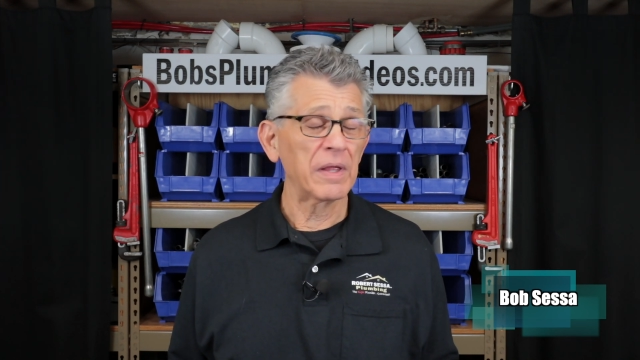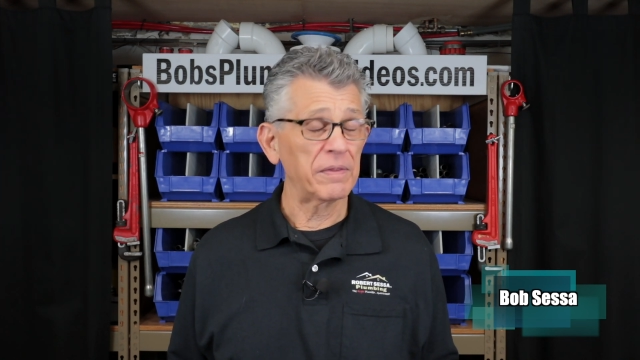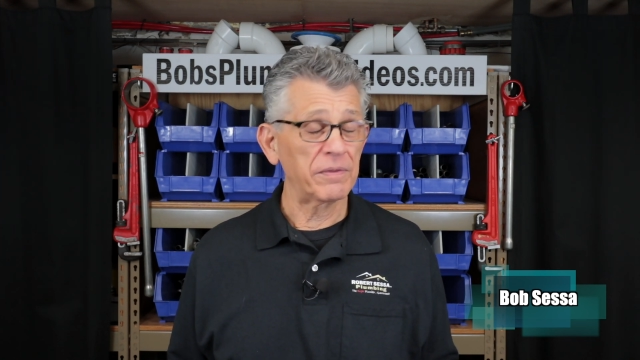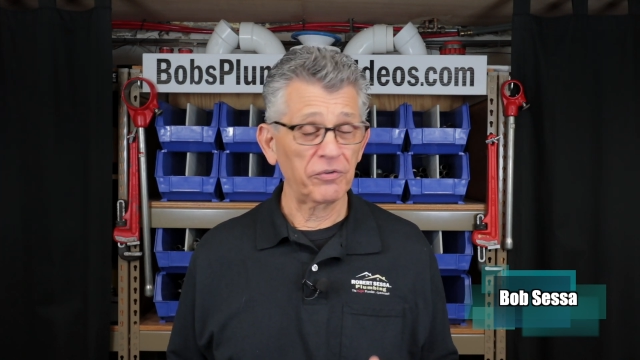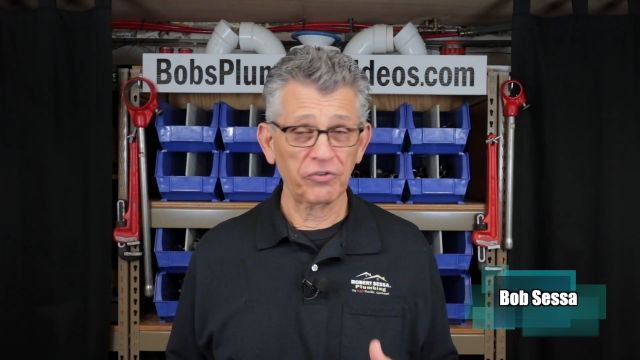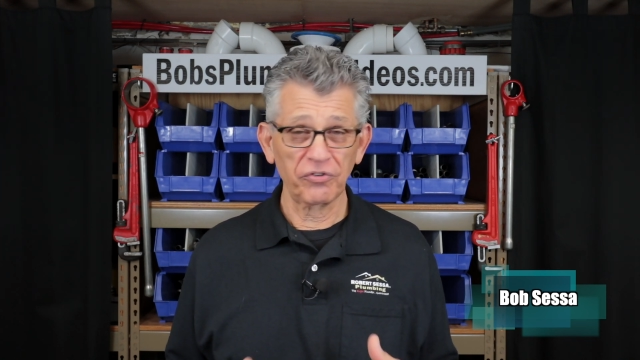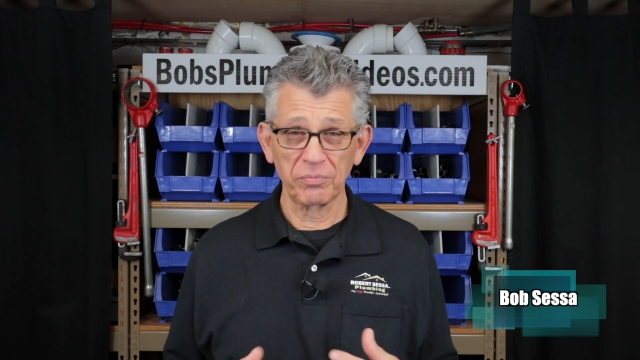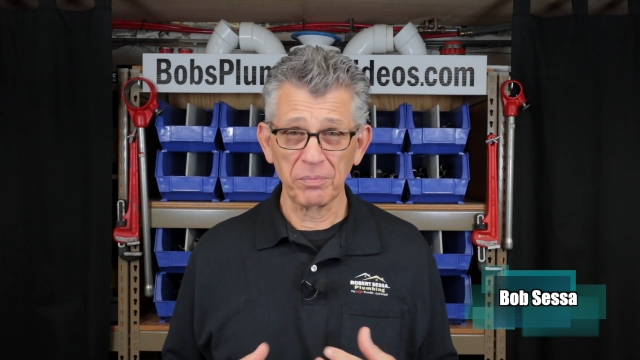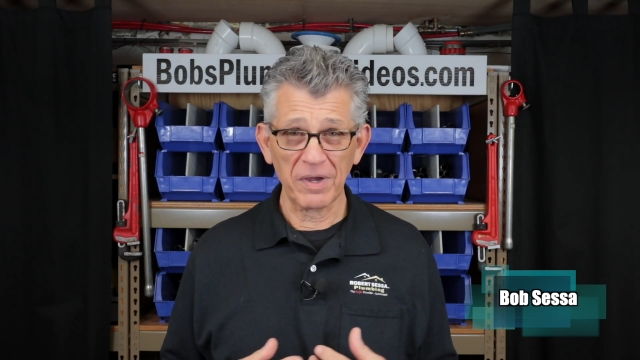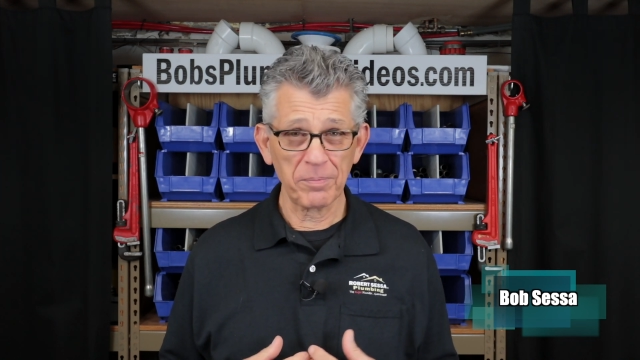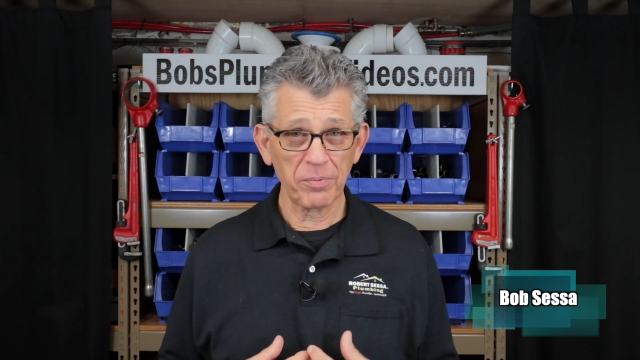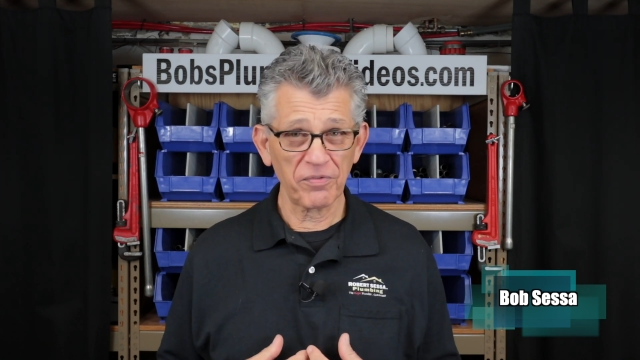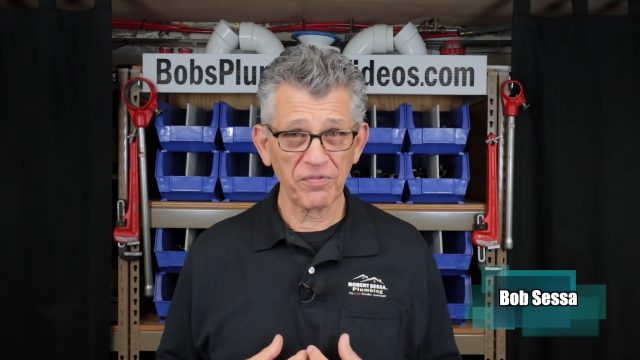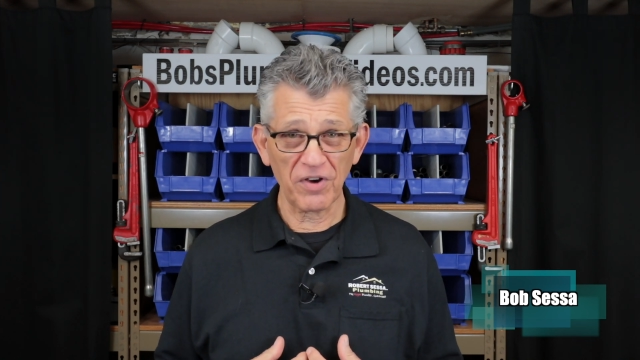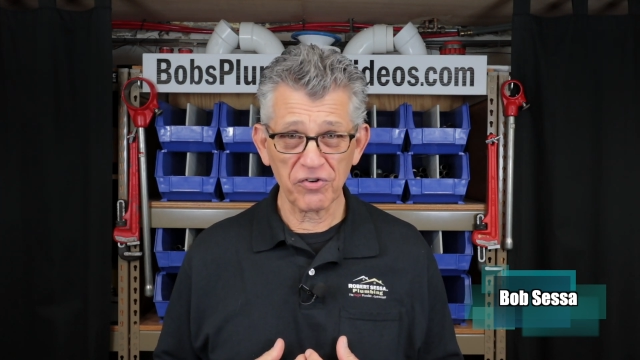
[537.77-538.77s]
this is my
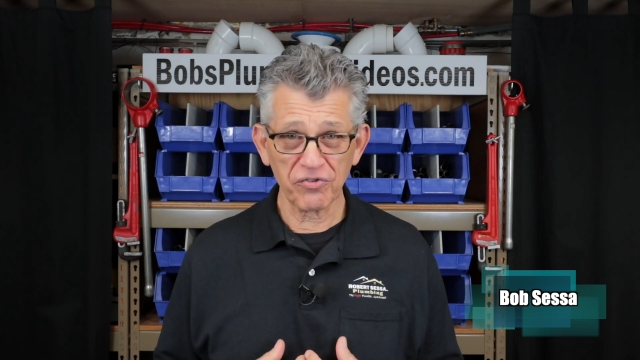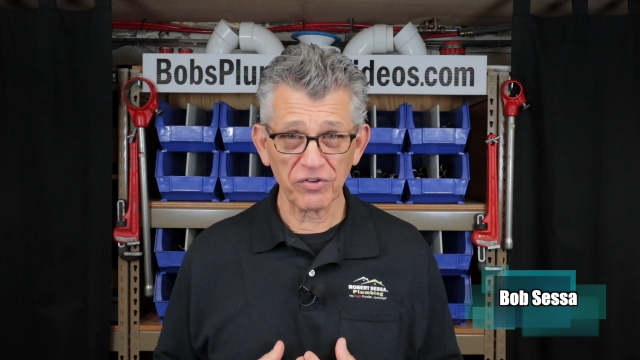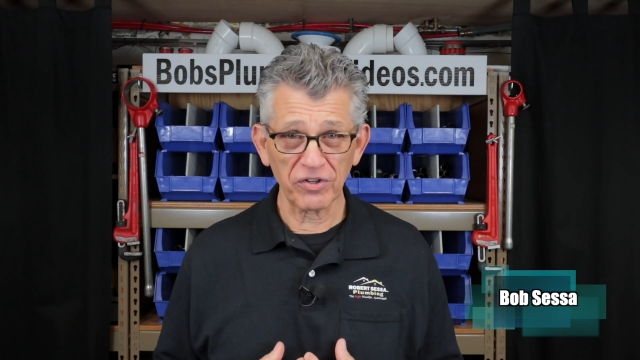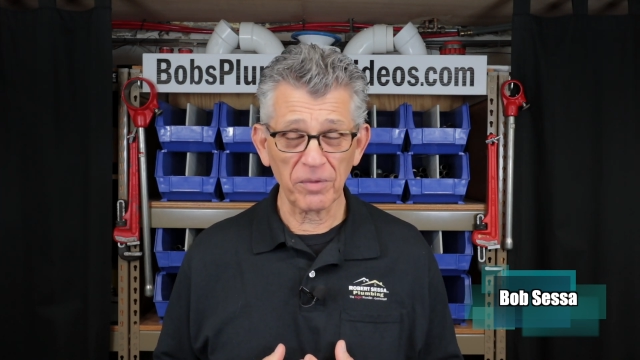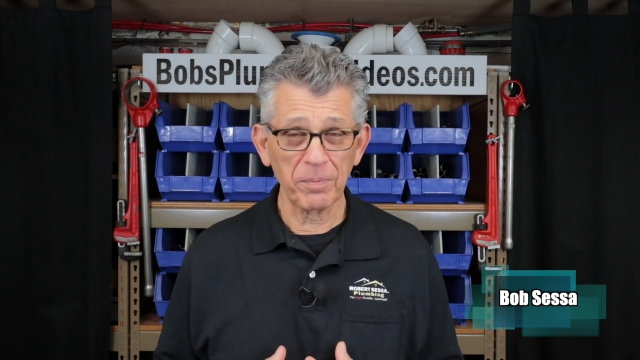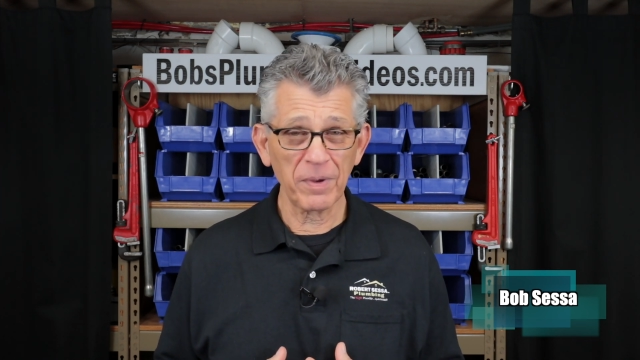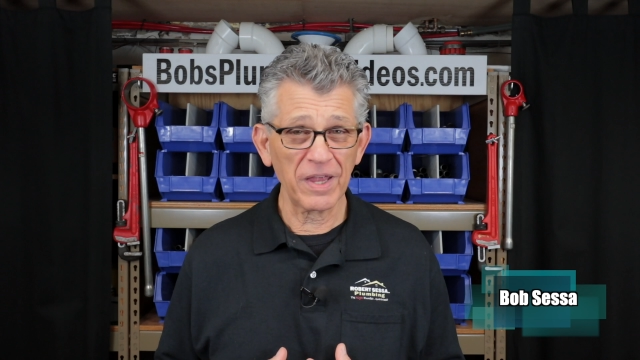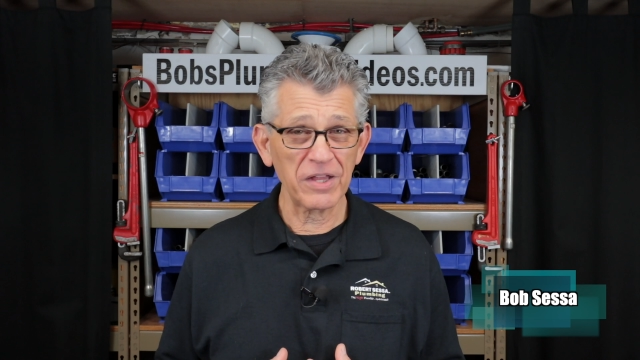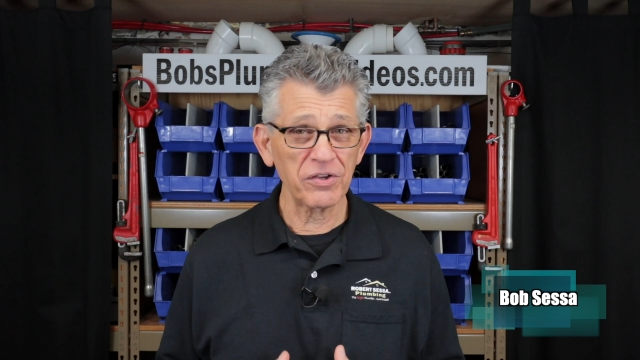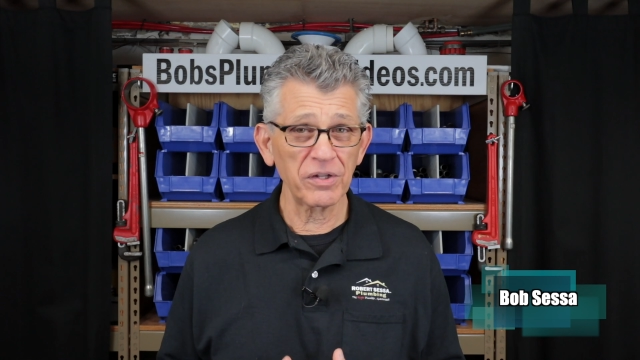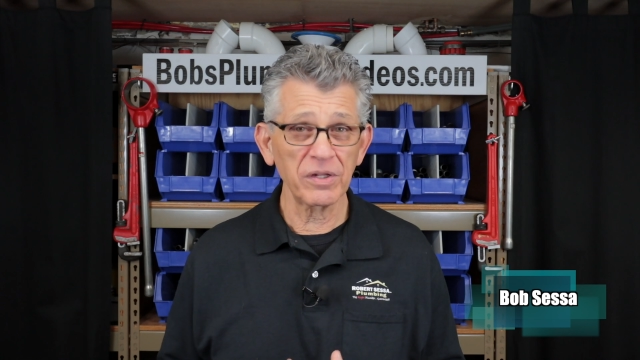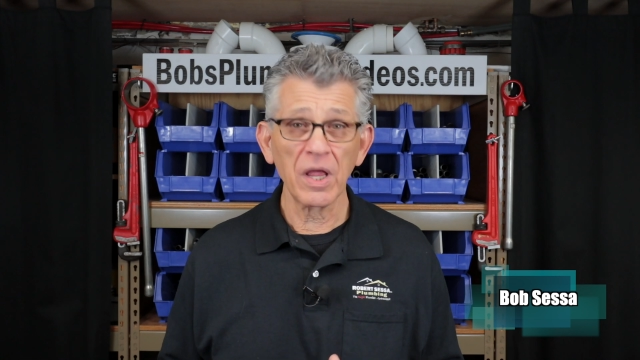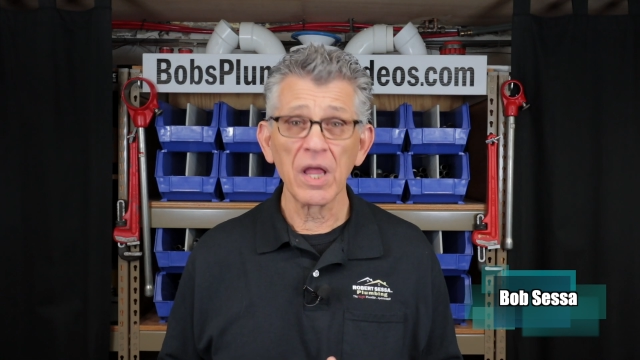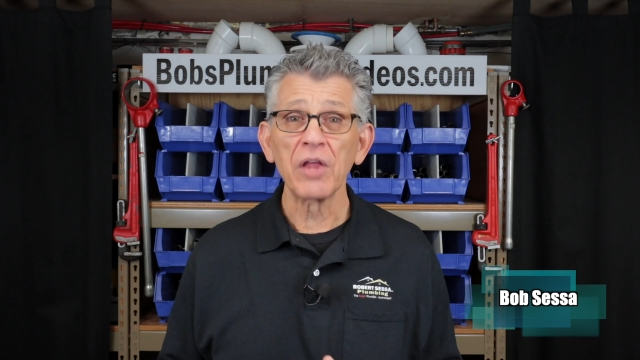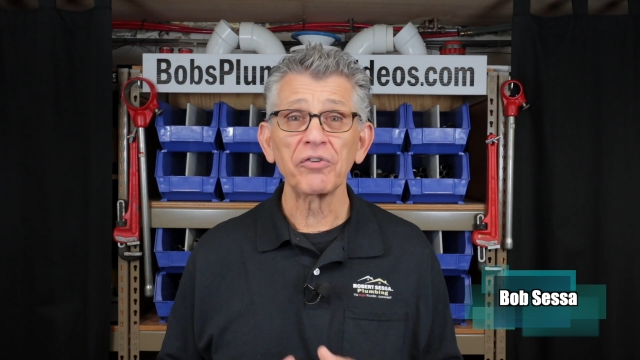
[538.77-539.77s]
professional opinion,